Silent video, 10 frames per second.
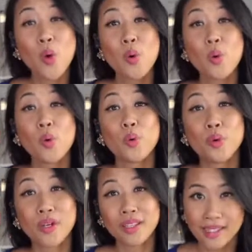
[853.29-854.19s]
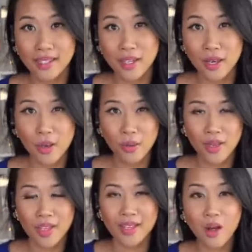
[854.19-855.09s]
or the guest doesn't know, it's
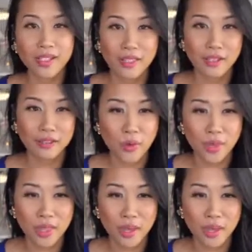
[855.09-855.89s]
all in there for them.